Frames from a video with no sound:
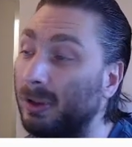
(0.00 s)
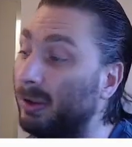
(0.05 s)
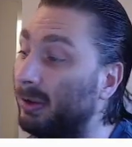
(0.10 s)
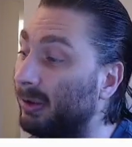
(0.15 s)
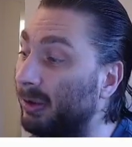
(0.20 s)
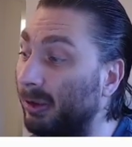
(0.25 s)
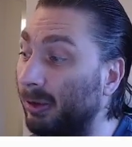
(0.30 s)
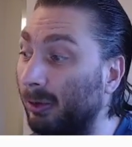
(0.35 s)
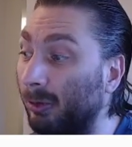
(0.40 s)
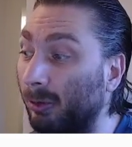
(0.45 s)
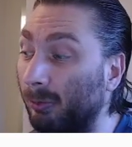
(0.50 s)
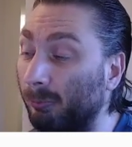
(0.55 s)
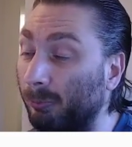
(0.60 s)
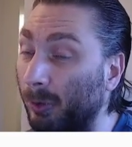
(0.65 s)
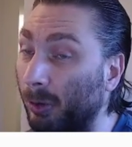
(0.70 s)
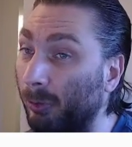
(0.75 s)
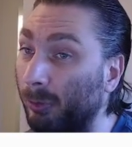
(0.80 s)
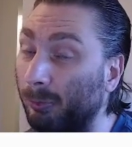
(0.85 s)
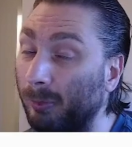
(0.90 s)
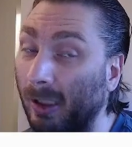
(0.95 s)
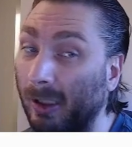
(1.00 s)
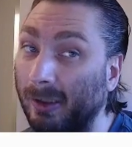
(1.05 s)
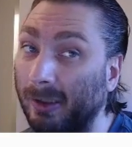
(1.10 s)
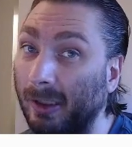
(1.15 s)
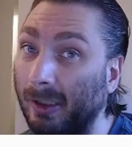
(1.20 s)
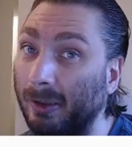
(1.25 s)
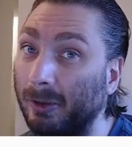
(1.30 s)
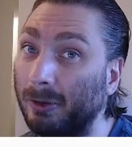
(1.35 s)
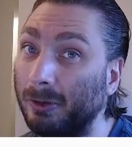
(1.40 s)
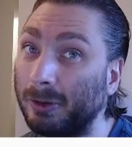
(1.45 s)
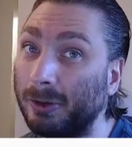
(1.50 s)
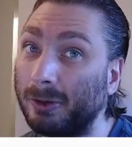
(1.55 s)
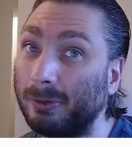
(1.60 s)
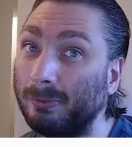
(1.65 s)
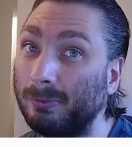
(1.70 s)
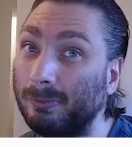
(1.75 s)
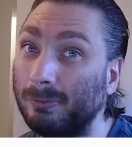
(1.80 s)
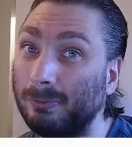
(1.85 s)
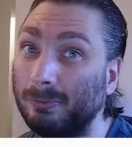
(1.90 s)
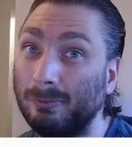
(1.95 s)
They're both rectangles,
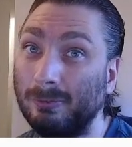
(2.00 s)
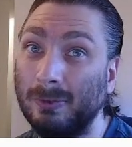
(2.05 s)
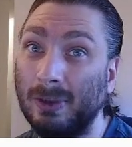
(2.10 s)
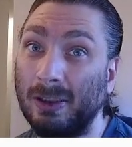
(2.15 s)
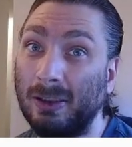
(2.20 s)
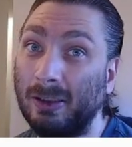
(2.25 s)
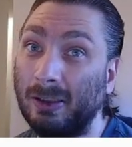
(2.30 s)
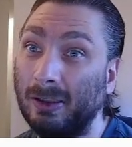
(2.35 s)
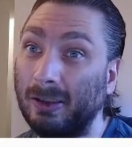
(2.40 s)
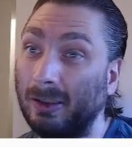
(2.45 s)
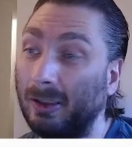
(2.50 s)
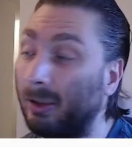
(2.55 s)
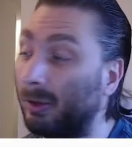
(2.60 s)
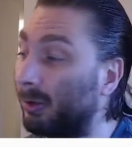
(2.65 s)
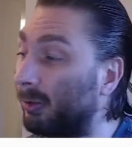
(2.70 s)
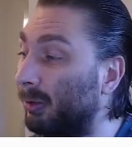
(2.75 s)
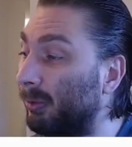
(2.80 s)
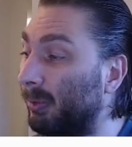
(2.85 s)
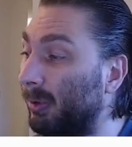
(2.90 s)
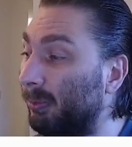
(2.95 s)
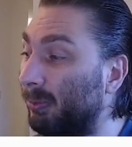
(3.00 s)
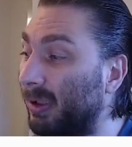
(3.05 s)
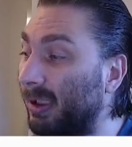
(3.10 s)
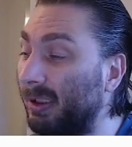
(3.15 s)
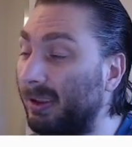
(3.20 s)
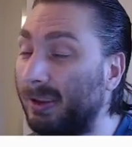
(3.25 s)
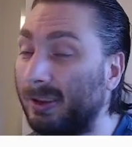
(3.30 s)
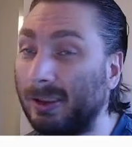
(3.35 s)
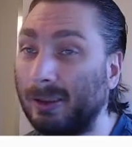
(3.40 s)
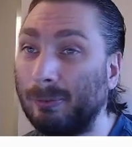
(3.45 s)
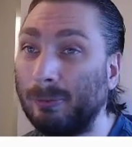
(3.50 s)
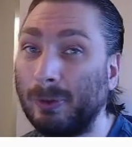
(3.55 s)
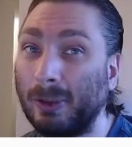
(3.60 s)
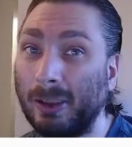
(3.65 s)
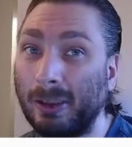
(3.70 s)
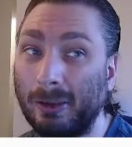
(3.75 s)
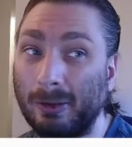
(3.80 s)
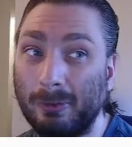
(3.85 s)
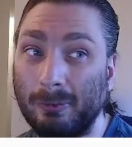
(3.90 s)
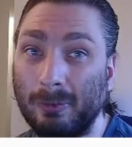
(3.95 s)
they're going to be placed
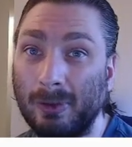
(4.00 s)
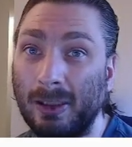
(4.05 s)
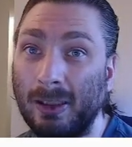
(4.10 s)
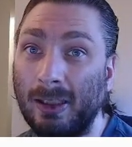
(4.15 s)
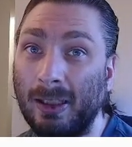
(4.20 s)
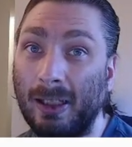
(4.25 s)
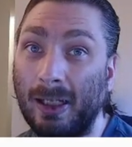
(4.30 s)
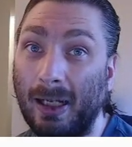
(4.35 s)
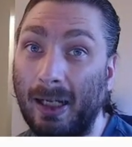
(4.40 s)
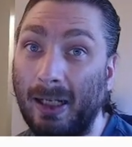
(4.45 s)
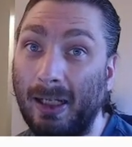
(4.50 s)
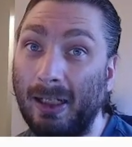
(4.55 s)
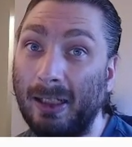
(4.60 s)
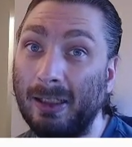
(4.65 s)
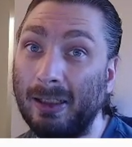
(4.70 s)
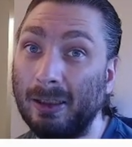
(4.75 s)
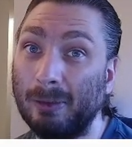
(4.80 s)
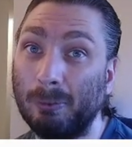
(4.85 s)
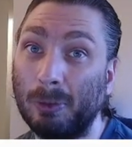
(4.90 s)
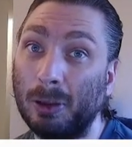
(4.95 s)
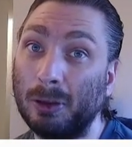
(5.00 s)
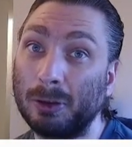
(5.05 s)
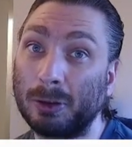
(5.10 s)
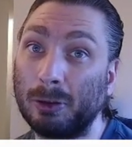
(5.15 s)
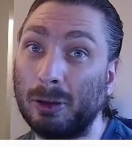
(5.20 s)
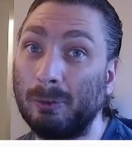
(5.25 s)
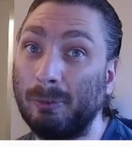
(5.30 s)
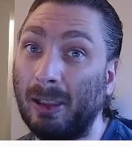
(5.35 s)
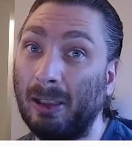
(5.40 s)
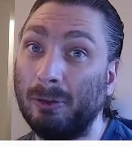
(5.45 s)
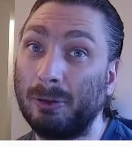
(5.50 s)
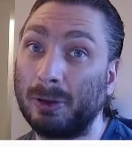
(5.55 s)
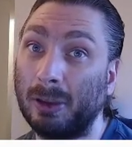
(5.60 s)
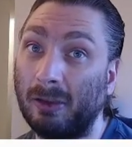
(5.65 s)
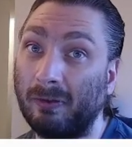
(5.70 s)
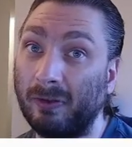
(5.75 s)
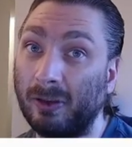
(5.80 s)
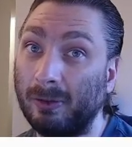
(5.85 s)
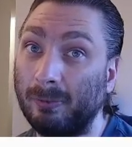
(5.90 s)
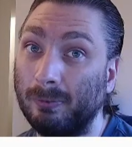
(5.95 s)
somewhere, and the ball is going to bounce
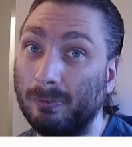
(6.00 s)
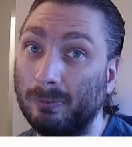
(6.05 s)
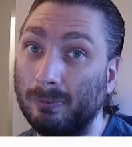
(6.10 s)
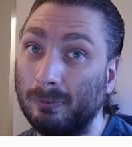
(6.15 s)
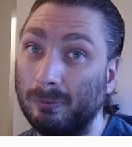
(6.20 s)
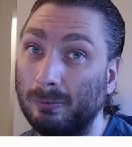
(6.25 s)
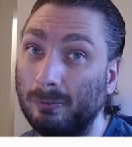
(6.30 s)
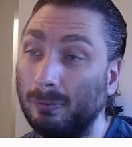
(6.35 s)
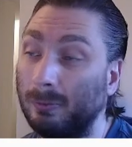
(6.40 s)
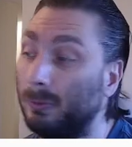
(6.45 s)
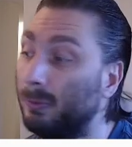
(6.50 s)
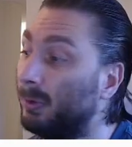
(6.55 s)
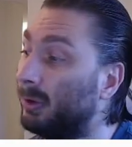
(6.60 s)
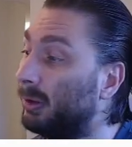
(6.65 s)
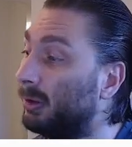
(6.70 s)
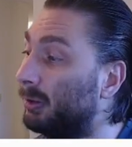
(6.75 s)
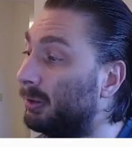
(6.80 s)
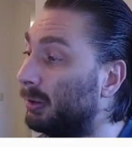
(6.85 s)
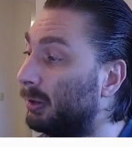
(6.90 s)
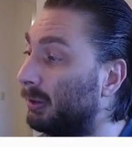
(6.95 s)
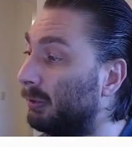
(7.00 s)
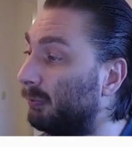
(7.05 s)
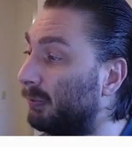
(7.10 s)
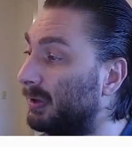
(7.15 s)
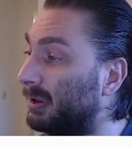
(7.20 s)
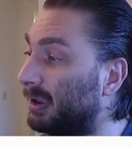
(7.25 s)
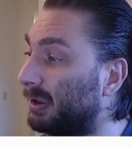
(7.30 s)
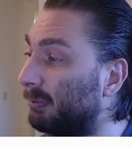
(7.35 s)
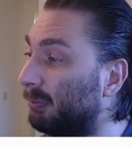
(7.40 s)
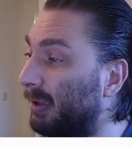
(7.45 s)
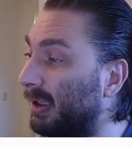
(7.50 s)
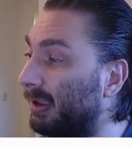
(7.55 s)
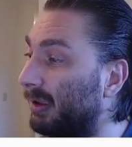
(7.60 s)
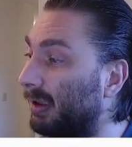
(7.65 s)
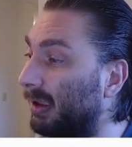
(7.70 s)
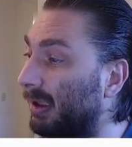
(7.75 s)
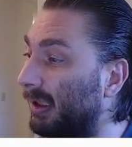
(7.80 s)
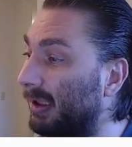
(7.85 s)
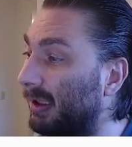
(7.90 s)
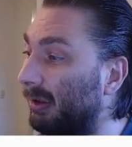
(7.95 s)
off of them. So if we just make
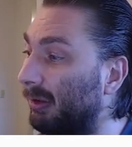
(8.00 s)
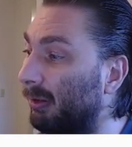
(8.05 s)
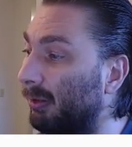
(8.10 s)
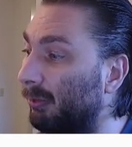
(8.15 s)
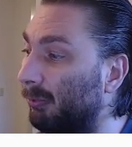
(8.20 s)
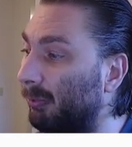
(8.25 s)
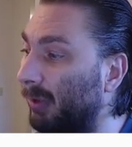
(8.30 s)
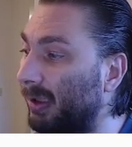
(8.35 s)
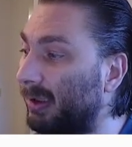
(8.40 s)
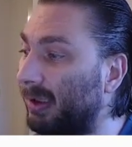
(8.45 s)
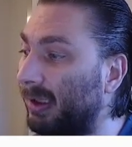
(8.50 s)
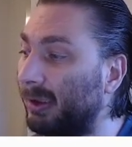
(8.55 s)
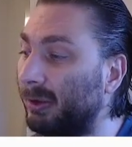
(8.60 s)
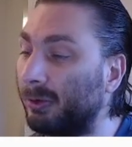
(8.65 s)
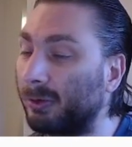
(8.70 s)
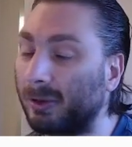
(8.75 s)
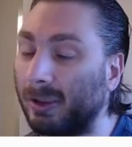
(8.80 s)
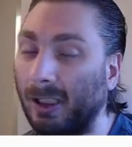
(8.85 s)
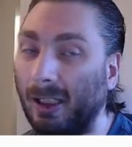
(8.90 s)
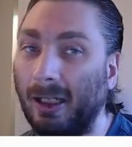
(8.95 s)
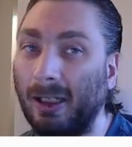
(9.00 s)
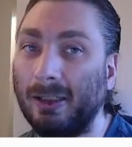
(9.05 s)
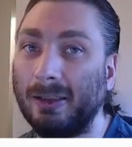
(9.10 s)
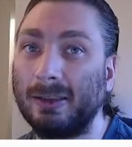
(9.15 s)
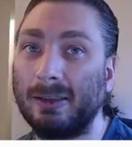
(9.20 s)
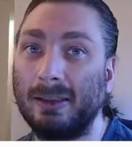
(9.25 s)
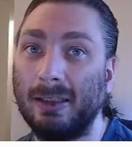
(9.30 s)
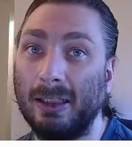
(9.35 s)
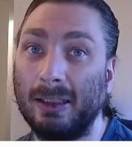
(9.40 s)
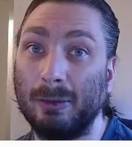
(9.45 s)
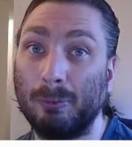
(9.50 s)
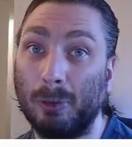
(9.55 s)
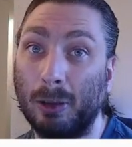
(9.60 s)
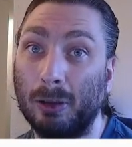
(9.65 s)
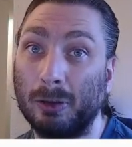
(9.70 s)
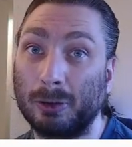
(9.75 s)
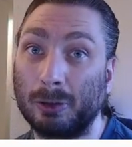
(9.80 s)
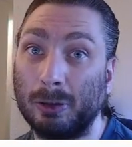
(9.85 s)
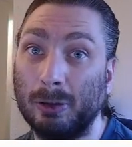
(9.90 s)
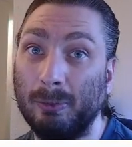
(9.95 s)
a rectangle class that the ball
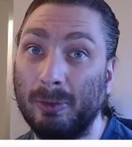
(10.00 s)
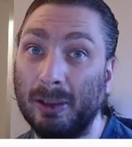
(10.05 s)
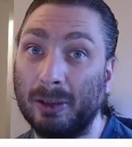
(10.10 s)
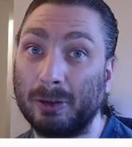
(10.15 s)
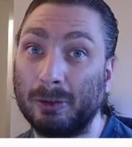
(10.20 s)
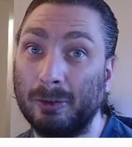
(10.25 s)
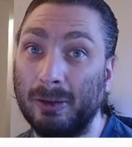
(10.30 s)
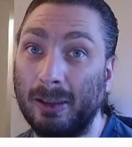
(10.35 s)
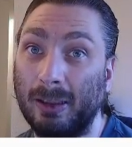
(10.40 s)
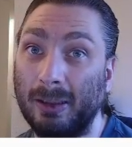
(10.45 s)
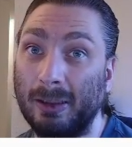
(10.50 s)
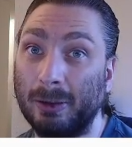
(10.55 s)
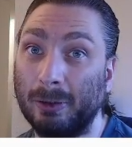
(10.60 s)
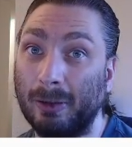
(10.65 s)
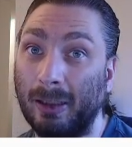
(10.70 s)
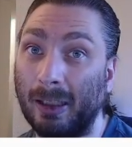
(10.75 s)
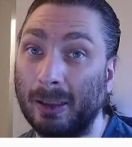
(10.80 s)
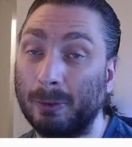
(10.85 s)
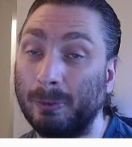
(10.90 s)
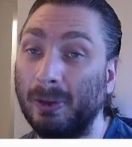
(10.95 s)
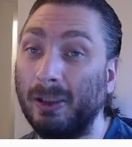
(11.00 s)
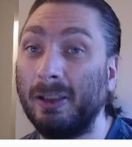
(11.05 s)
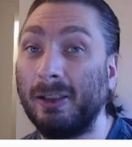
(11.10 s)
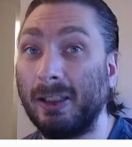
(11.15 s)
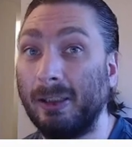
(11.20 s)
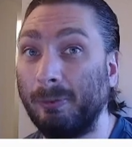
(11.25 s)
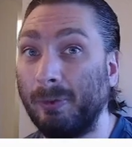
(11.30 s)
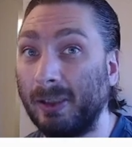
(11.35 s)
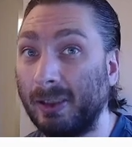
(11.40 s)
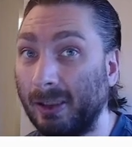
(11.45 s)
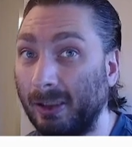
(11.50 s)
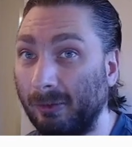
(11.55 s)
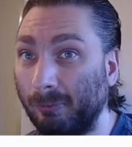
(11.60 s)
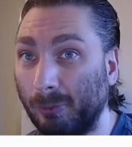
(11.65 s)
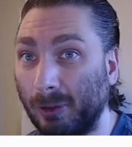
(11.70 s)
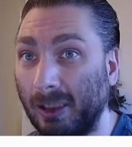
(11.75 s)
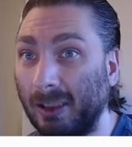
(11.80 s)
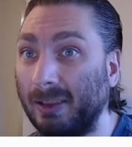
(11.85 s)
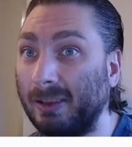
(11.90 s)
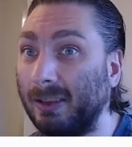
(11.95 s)
is going to be able to interact with, and we can
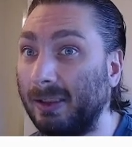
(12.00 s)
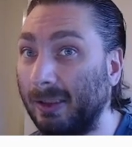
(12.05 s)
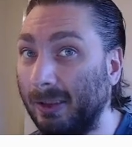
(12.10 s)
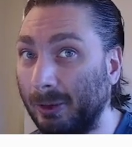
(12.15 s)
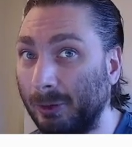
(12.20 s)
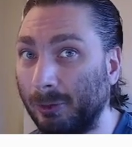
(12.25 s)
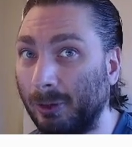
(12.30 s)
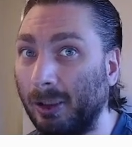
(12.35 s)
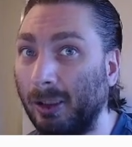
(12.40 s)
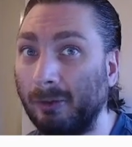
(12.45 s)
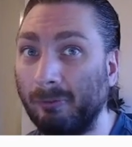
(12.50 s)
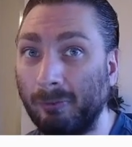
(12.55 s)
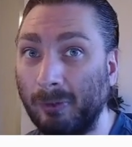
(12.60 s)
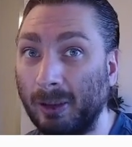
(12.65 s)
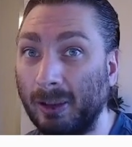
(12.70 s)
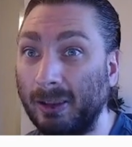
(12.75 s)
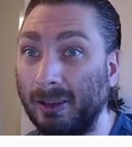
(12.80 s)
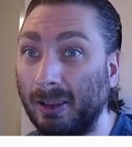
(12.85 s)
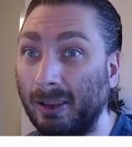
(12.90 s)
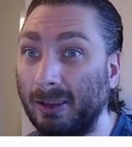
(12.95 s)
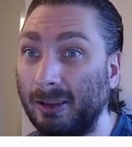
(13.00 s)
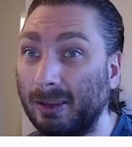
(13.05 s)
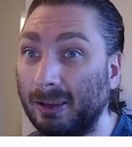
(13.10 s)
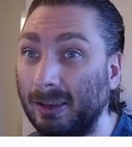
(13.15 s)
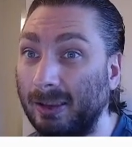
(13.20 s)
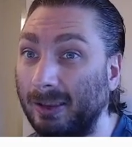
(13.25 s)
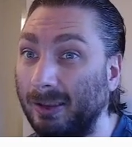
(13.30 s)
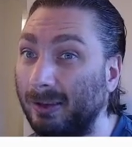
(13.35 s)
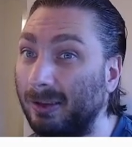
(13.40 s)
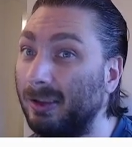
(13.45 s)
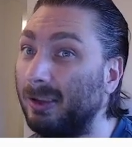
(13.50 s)
place it and draw it really nicely,